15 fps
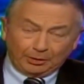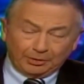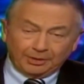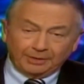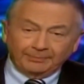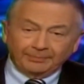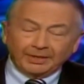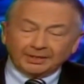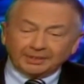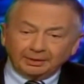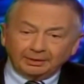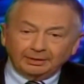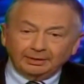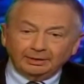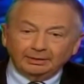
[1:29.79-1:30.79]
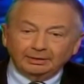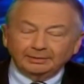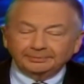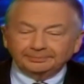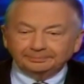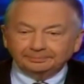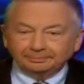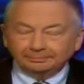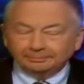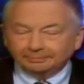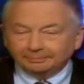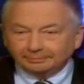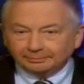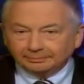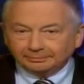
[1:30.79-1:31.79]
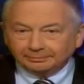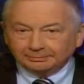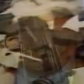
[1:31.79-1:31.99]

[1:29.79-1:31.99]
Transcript: Well, wait a minute. You just said, this is